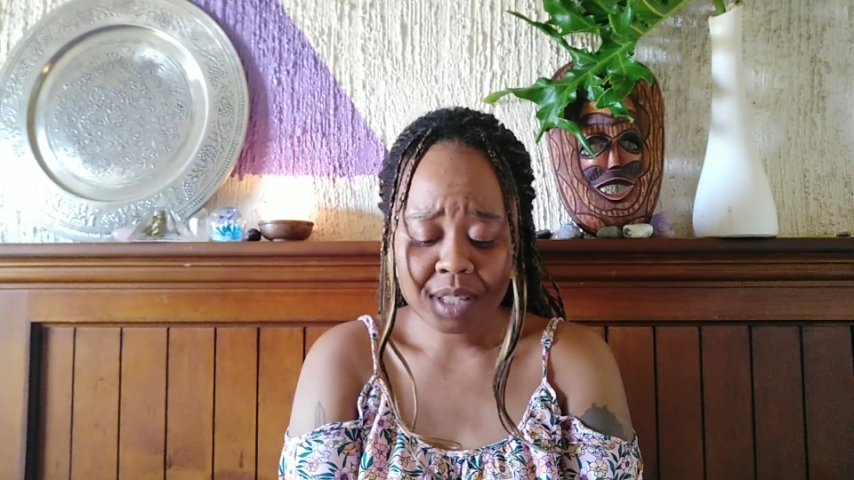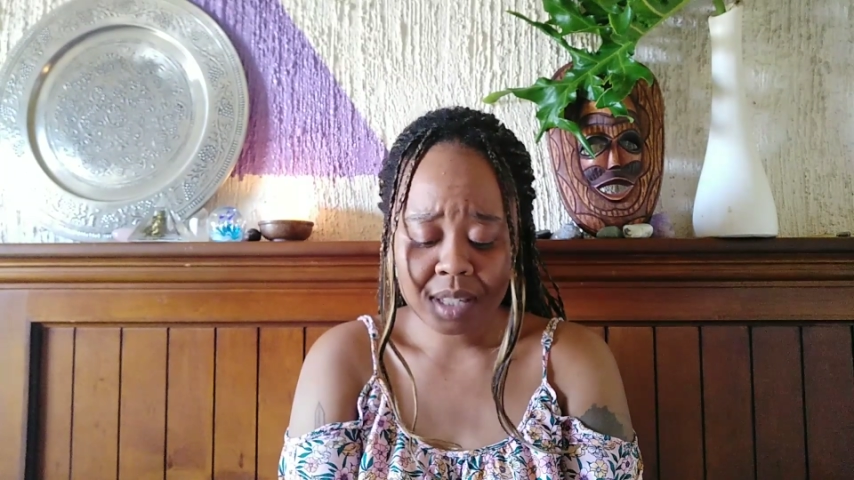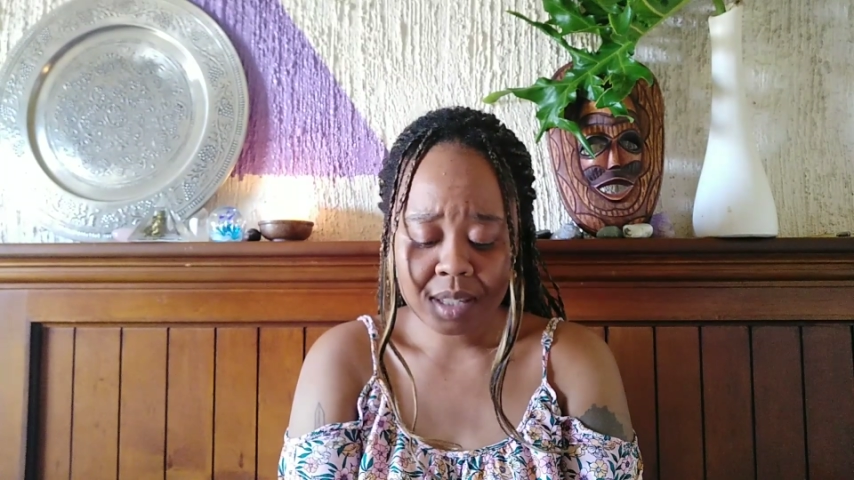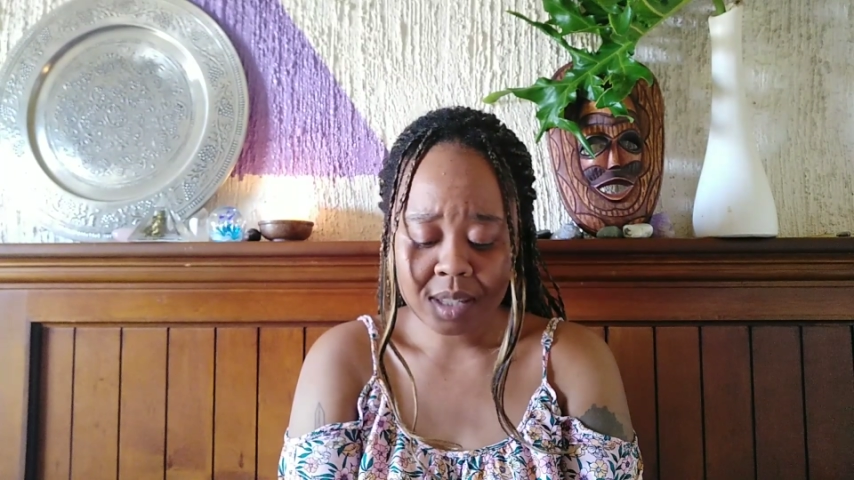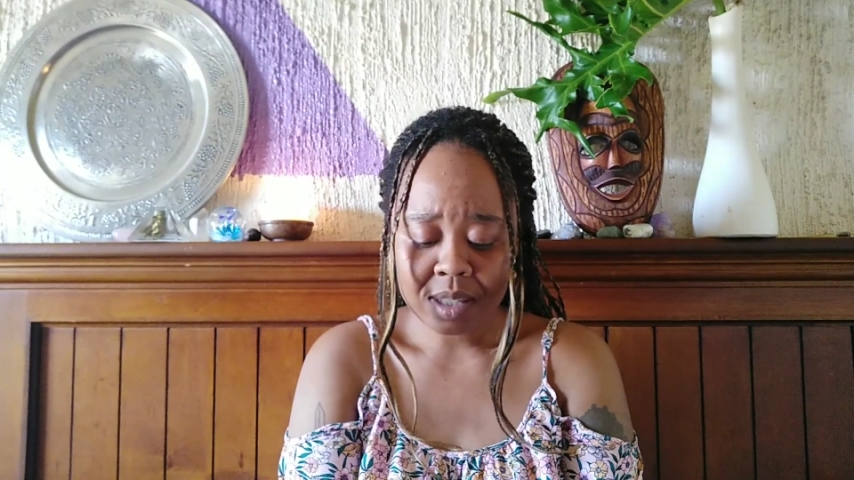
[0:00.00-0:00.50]

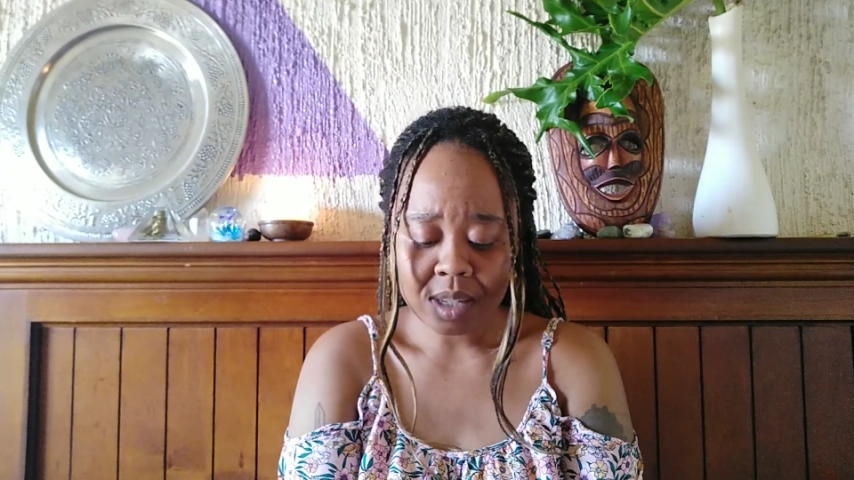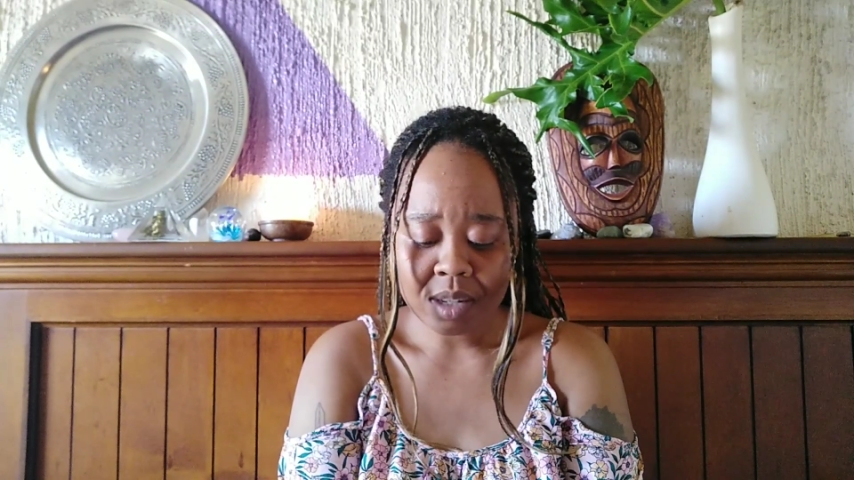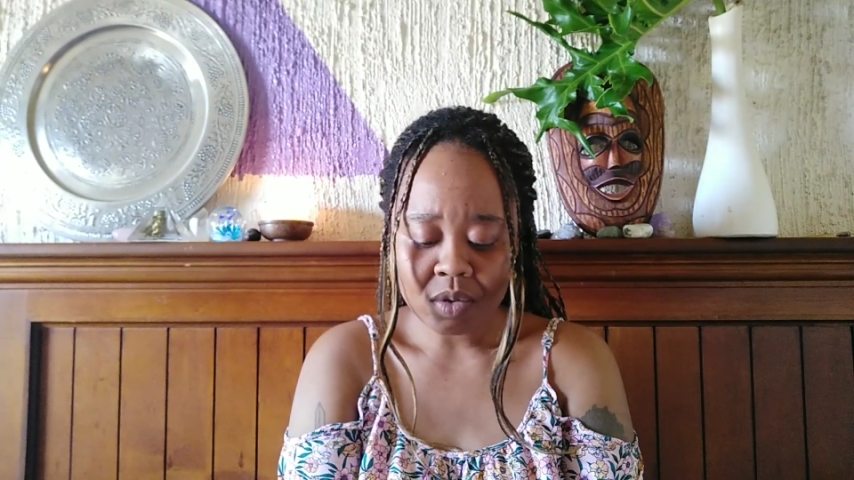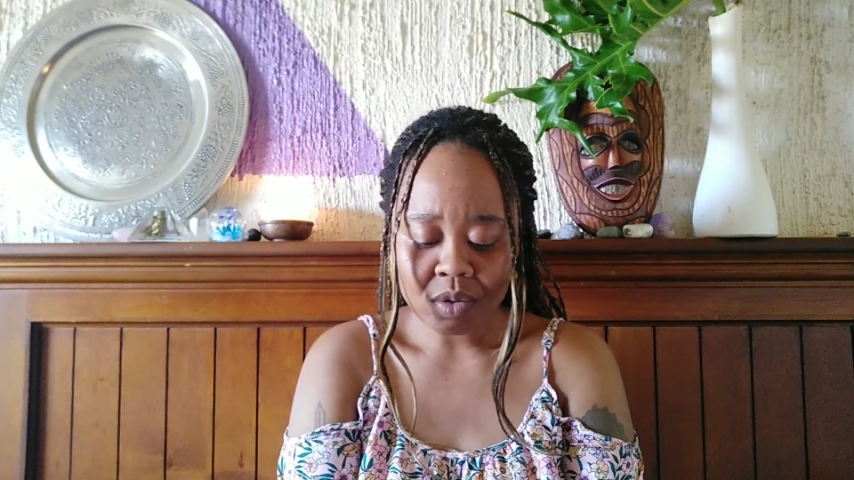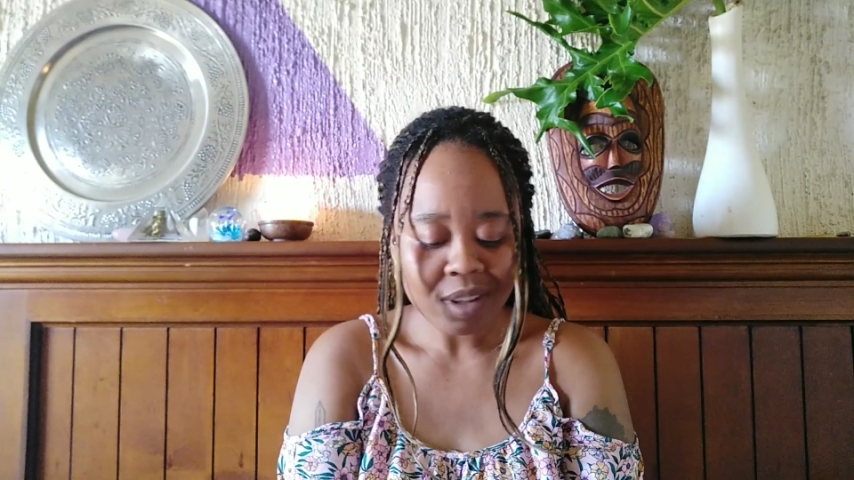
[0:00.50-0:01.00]
seasons
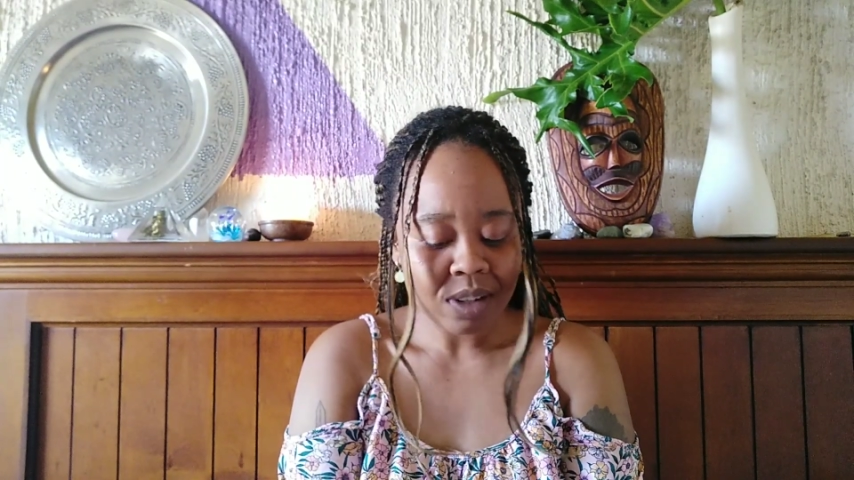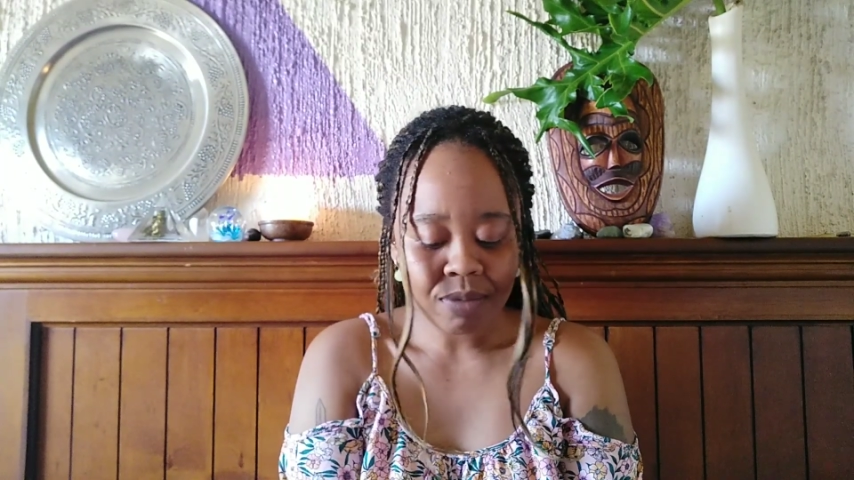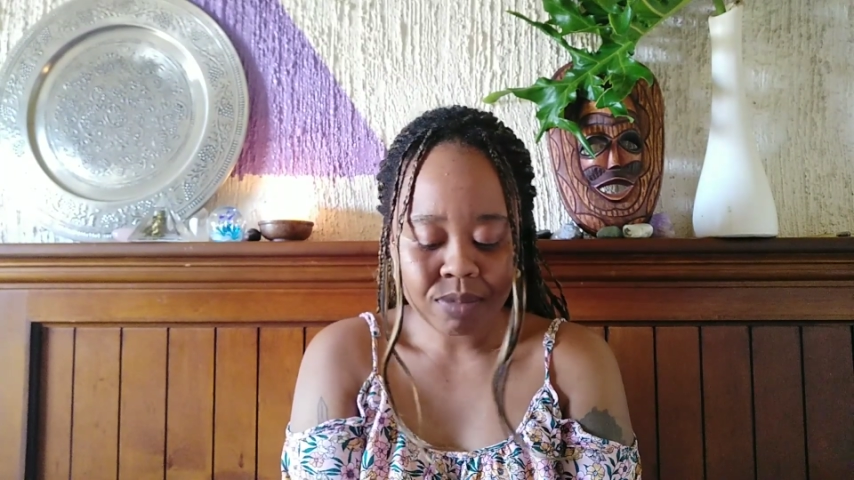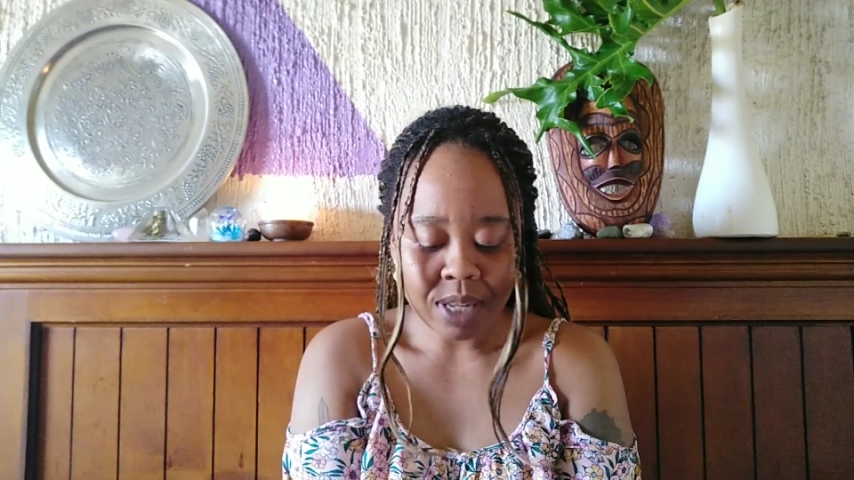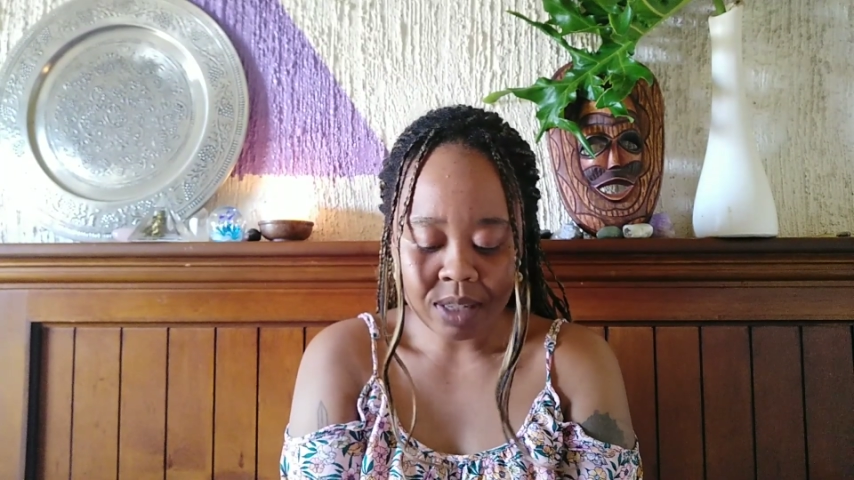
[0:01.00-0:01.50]
in, or
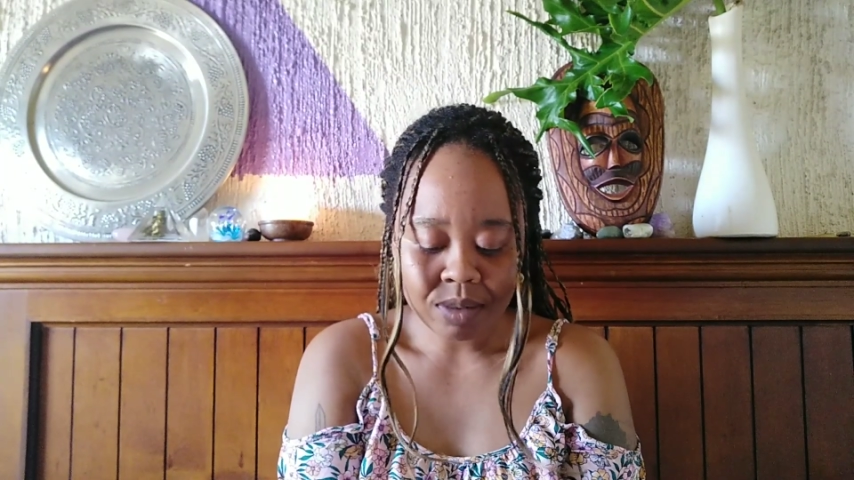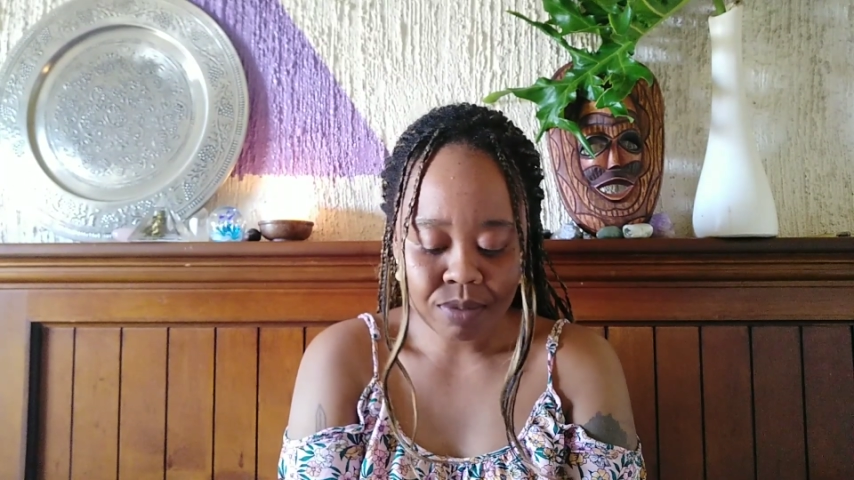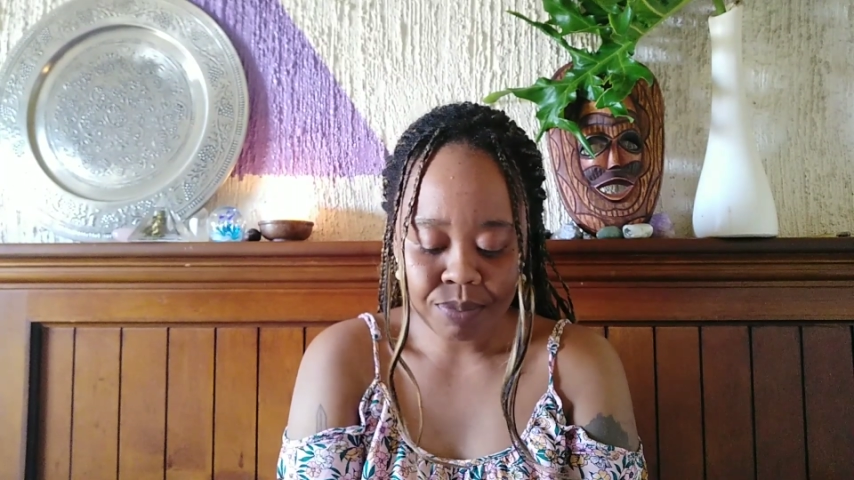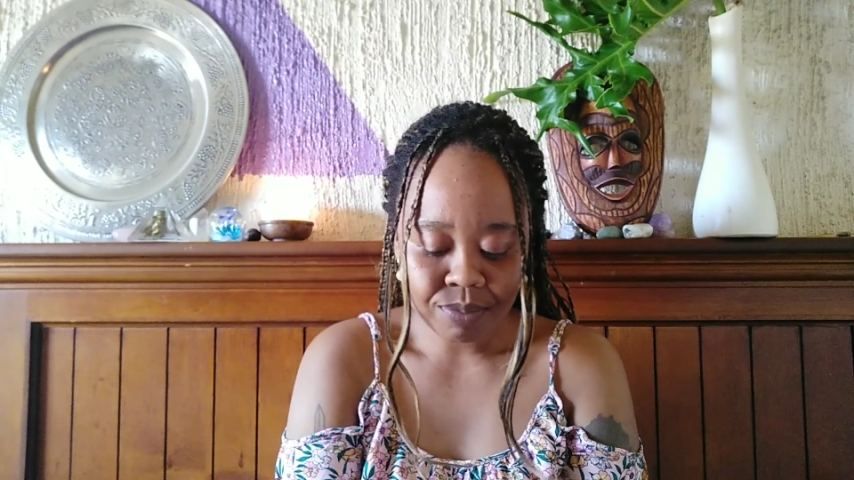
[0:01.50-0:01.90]
like